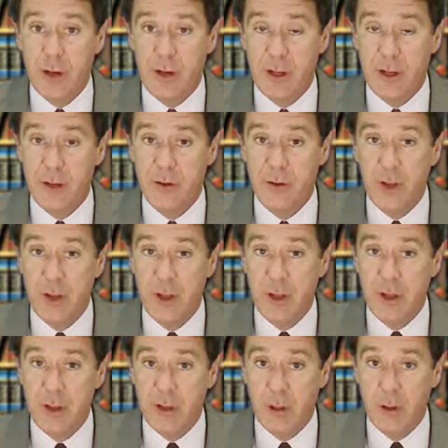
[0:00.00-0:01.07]
ideas
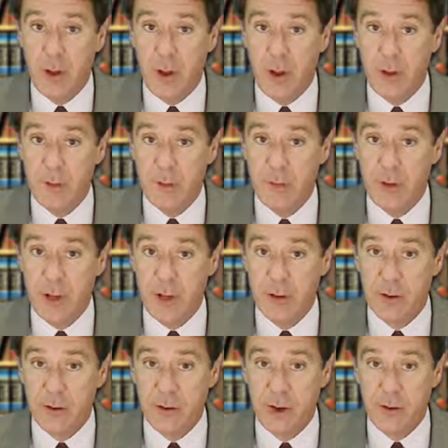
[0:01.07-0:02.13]
in the law of
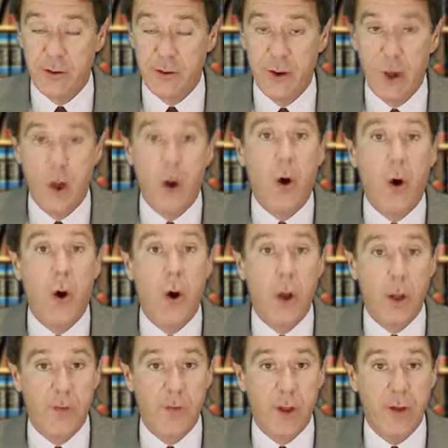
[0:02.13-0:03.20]
negligence.
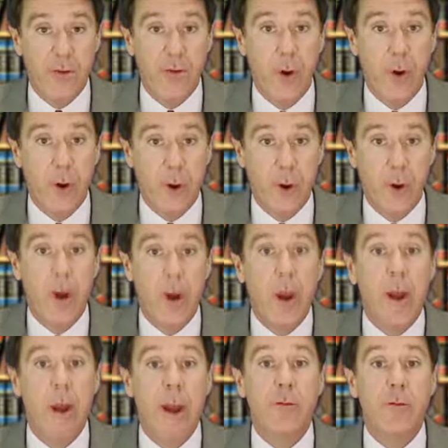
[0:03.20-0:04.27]
All of us owe
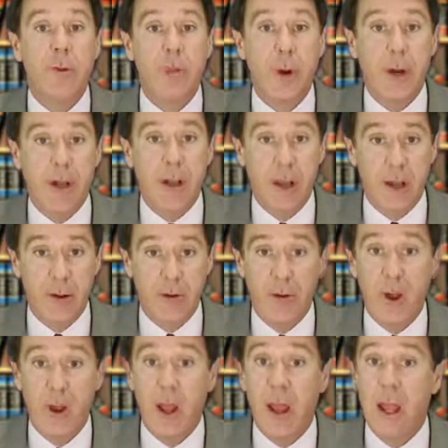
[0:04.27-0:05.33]
everybody
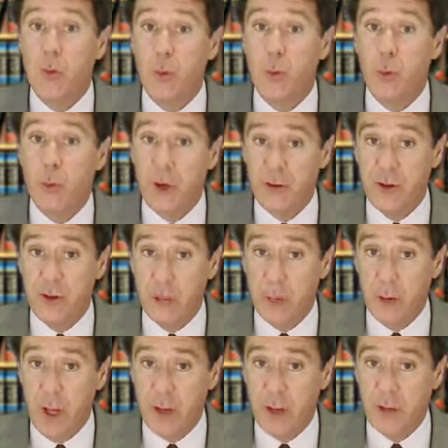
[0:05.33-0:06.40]
else a
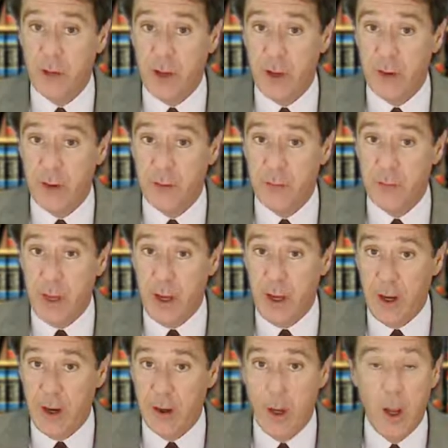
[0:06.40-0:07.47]
reasonable standard of
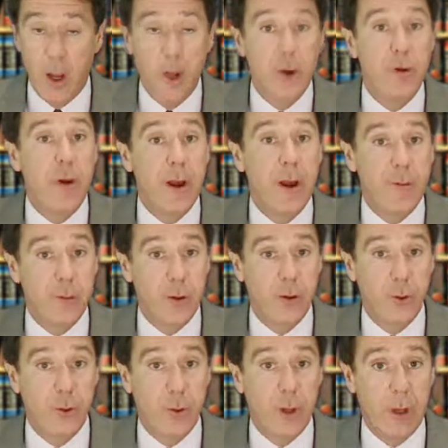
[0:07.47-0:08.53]
care. Never
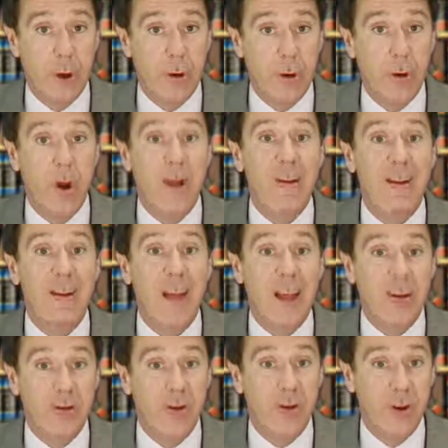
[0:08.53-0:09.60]
do we owe
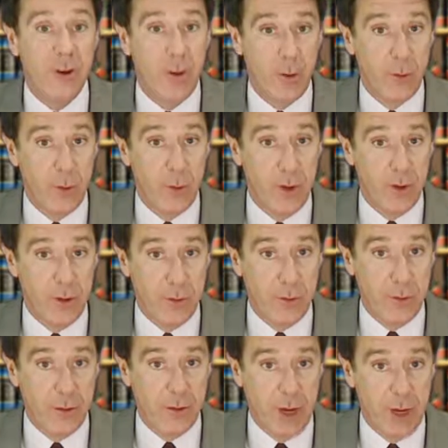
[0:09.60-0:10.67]
less than a
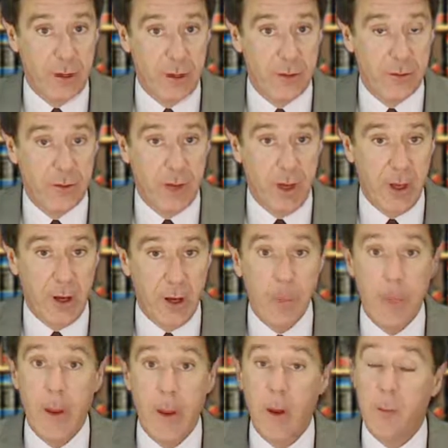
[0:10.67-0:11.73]
reasonable standard of
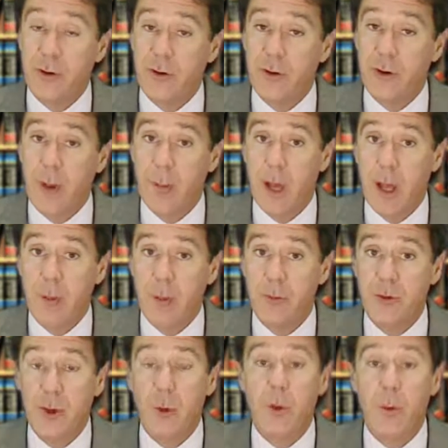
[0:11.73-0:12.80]
care, but
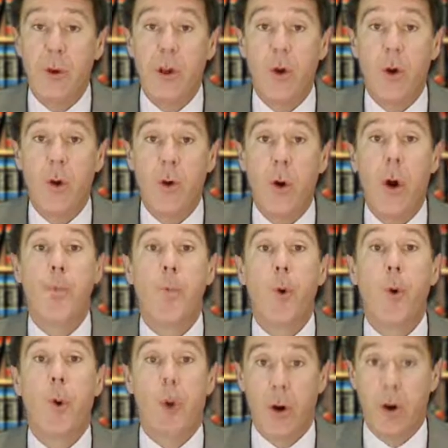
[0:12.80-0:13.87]
sometimes we owe
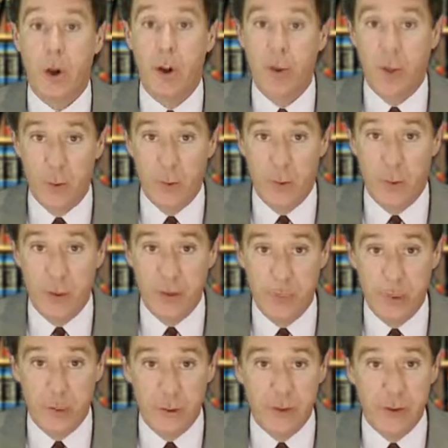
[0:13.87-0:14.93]
more than a
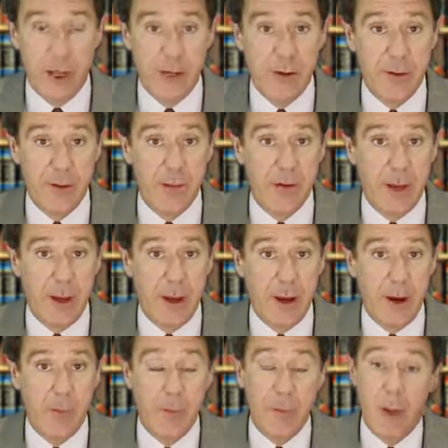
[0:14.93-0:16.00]
reasonable standard of
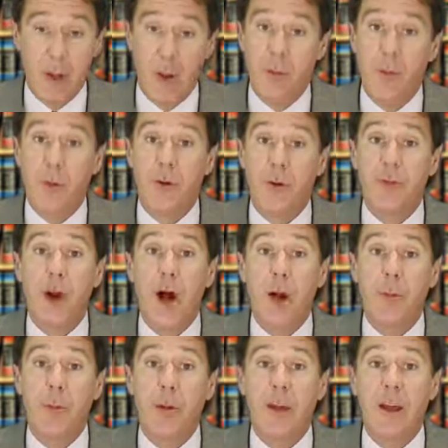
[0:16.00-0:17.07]
care. The most
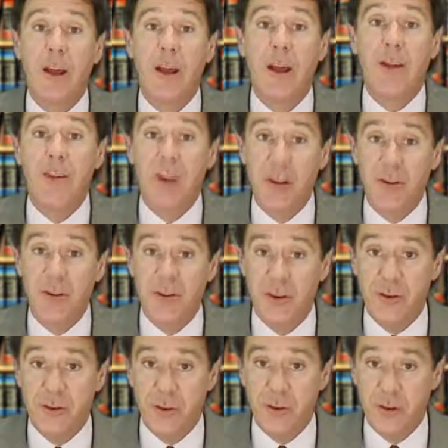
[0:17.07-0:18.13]
commonly
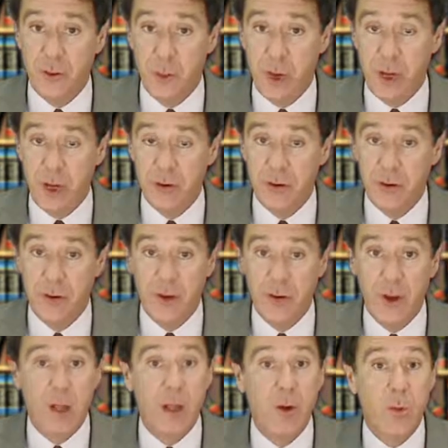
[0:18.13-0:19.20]
tested situations
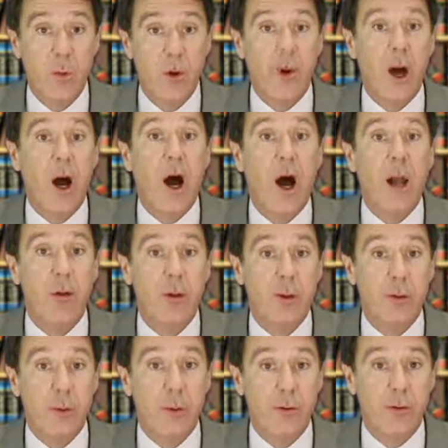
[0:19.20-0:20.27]
in which a higher
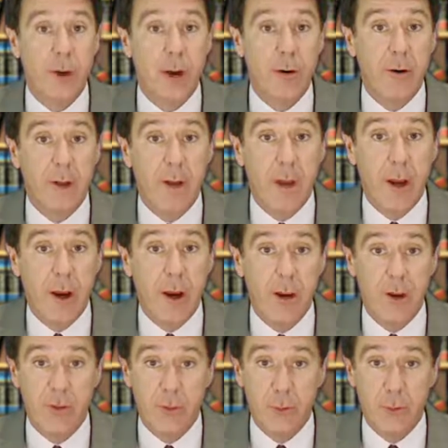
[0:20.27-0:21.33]
than ordinary care
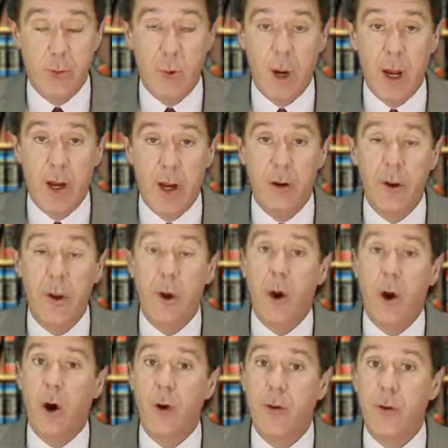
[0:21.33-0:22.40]
is required
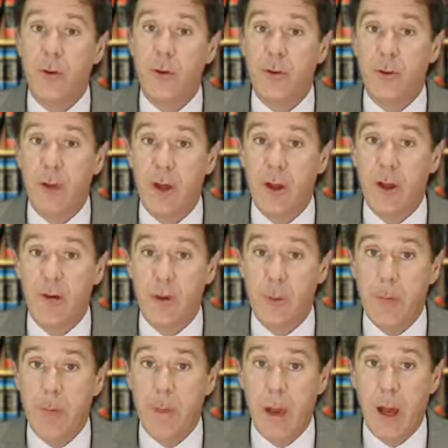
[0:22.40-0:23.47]
are those
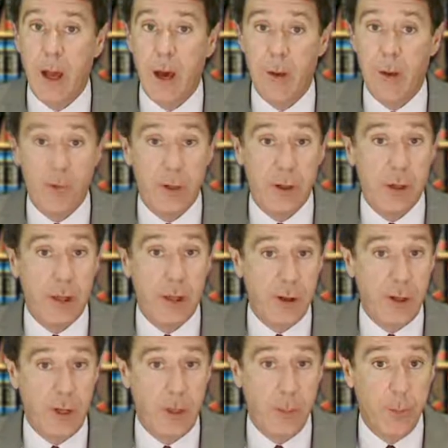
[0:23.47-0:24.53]
arising out of an
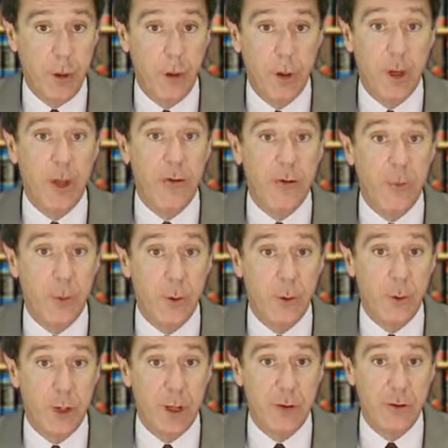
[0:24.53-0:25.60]
innkeeper-customer
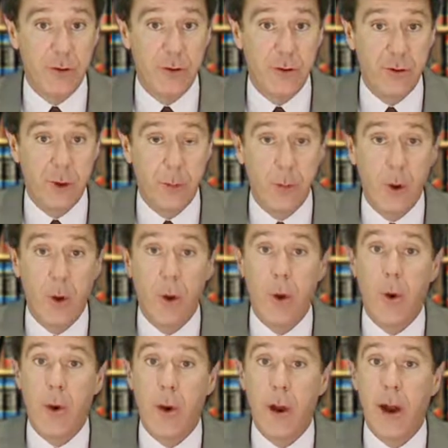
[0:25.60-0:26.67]
relationship
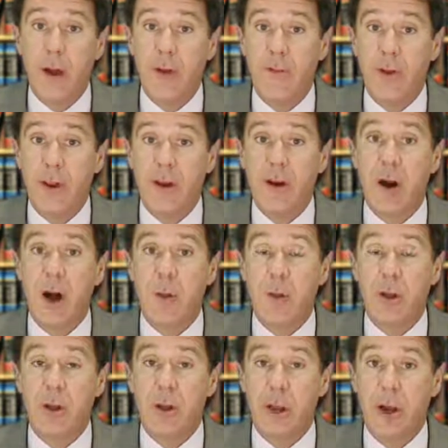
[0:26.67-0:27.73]
or out of a
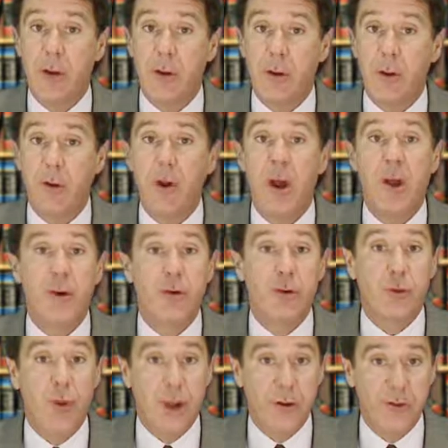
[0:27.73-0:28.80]
common carrier
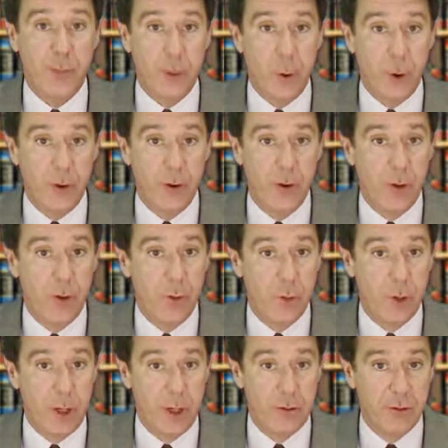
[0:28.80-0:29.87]
transport
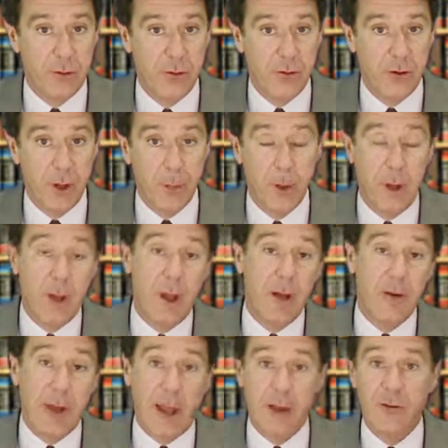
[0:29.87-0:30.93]
relationship,
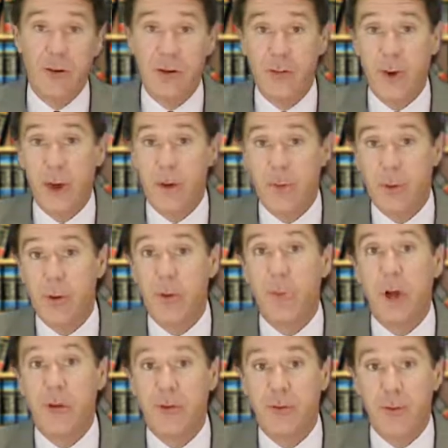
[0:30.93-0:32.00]
a taxi driver, a
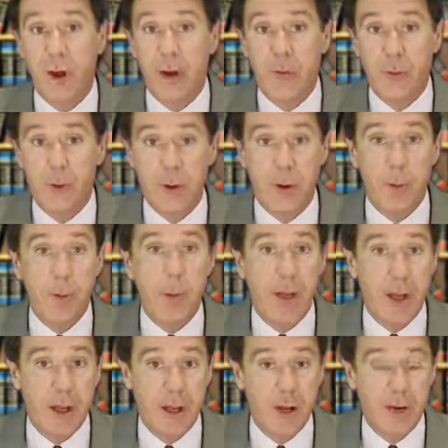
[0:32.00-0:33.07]
bus driver, a
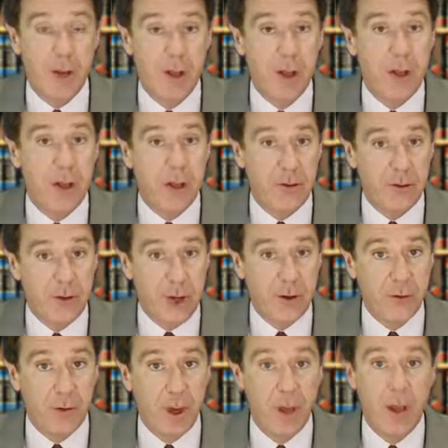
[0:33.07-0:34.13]
pilot,
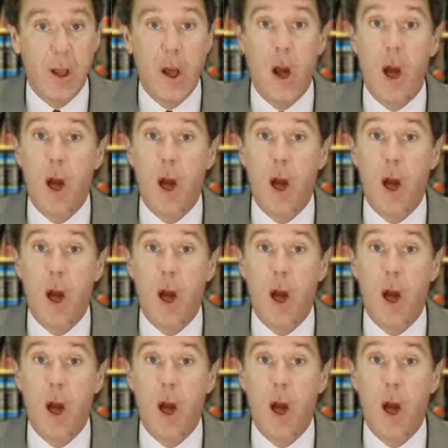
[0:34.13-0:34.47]
etc.